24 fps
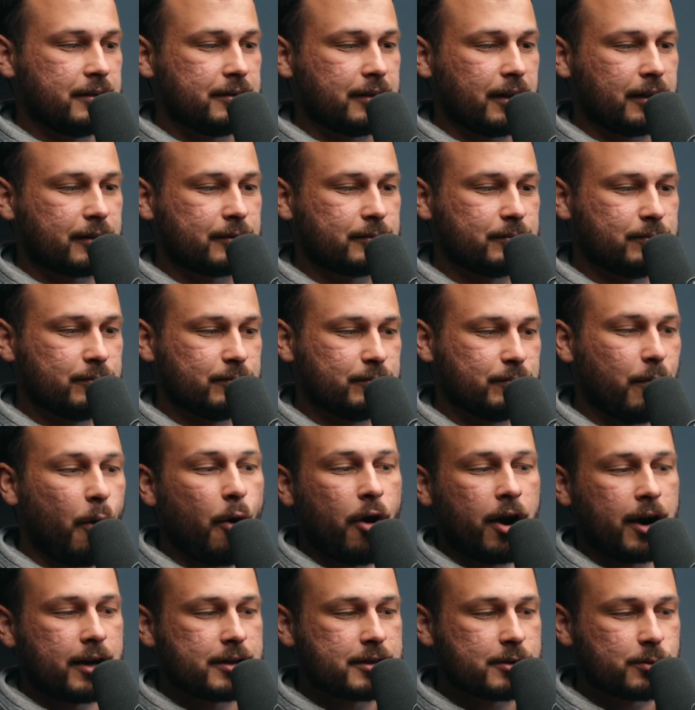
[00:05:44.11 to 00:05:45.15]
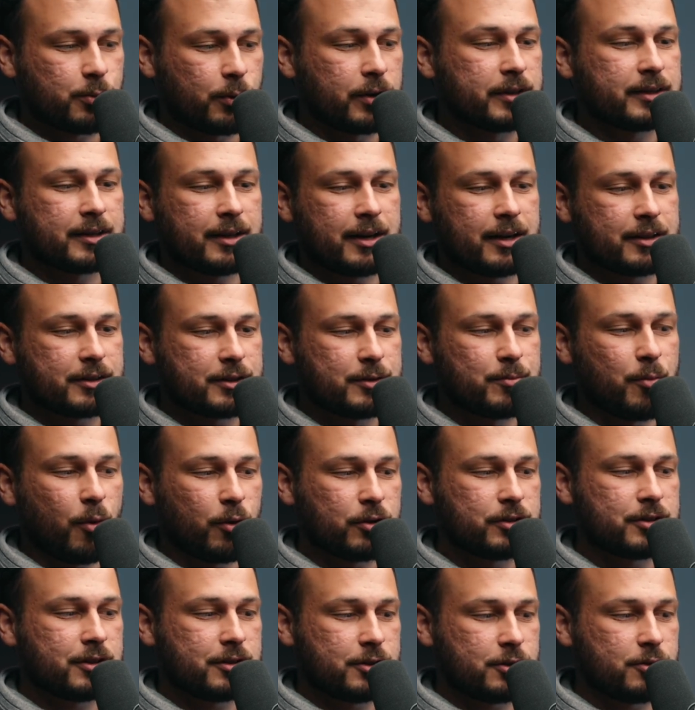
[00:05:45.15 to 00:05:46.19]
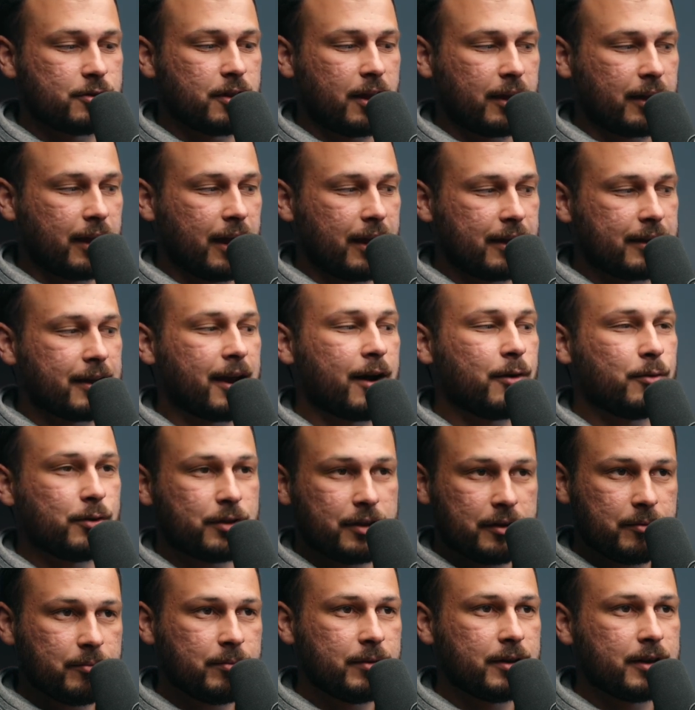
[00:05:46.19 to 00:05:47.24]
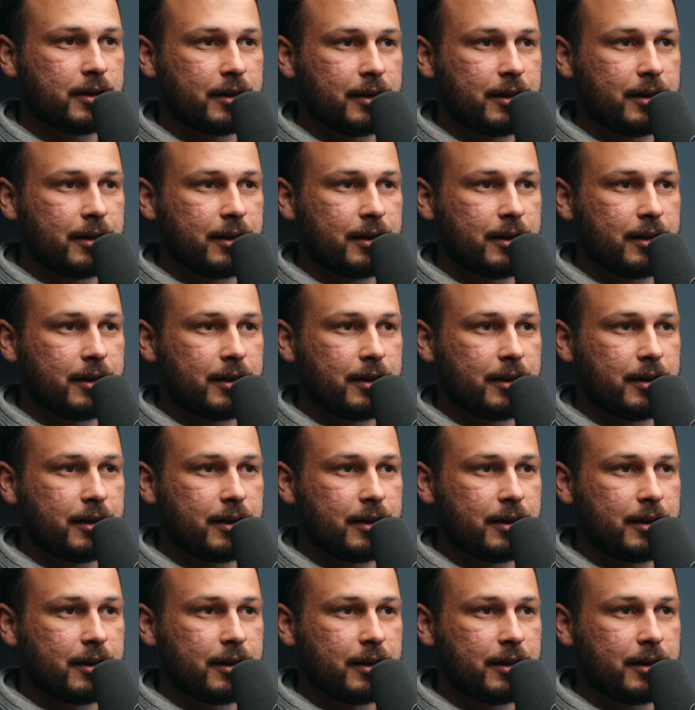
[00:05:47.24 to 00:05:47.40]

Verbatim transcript: like, more. I just went there actually more just to like hang out with him.